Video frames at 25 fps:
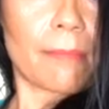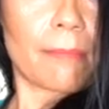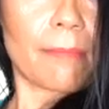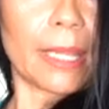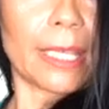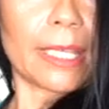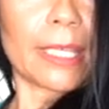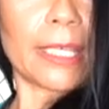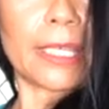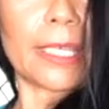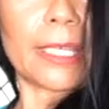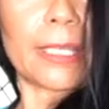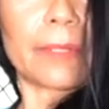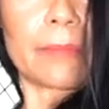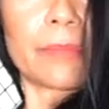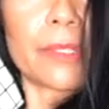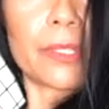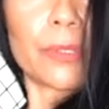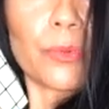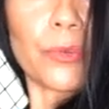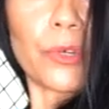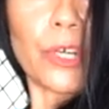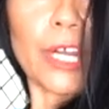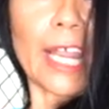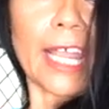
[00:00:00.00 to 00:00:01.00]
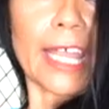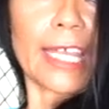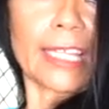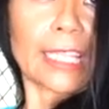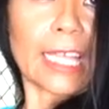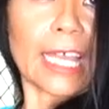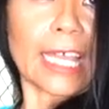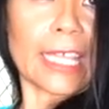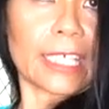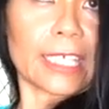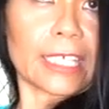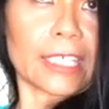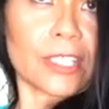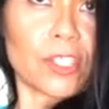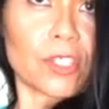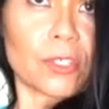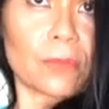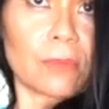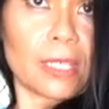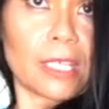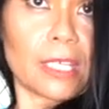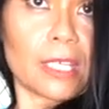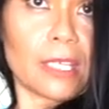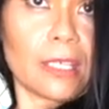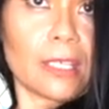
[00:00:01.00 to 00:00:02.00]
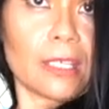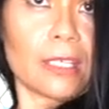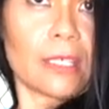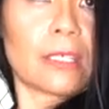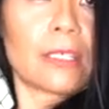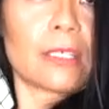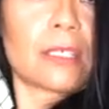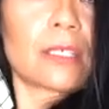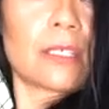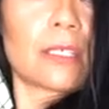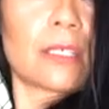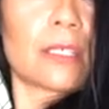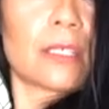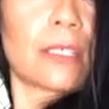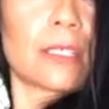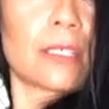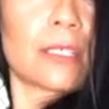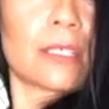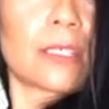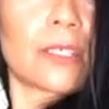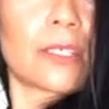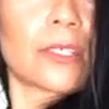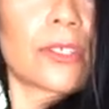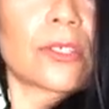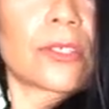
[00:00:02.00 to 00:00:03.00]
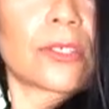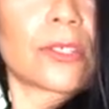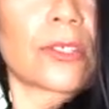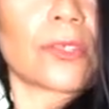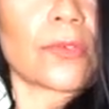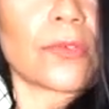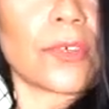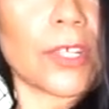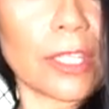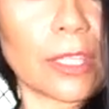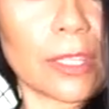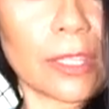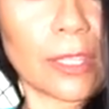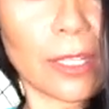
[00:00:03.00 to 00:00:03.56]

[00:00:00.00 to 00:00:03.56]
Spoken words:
hips where I like it to be. Just right